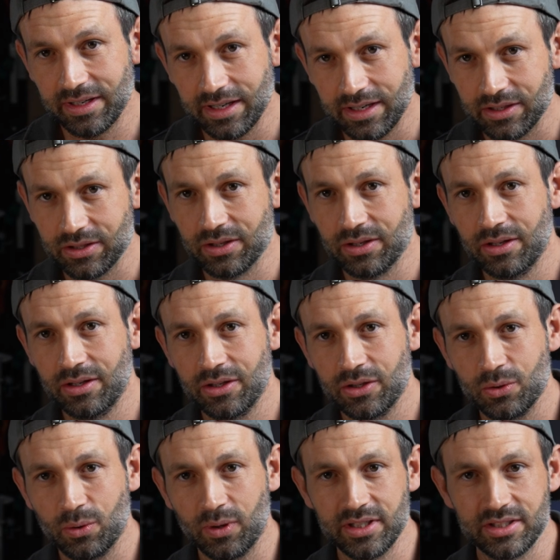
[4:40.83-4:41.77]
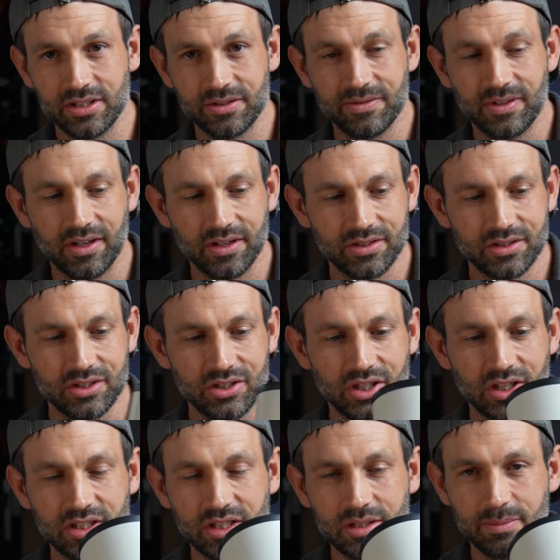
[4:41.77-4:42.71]
get twice as fast a
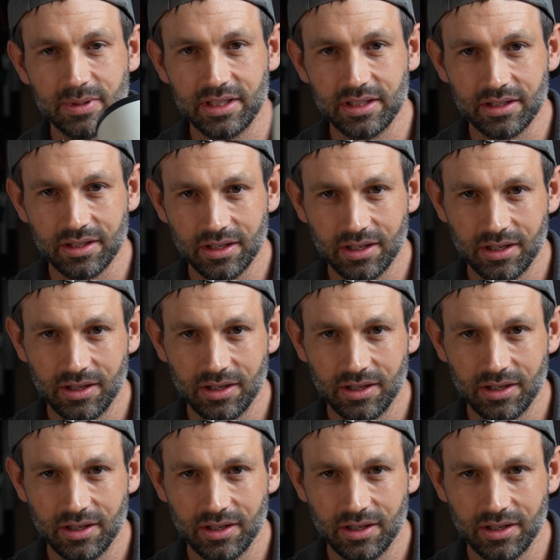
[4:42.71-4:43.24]
shutter speed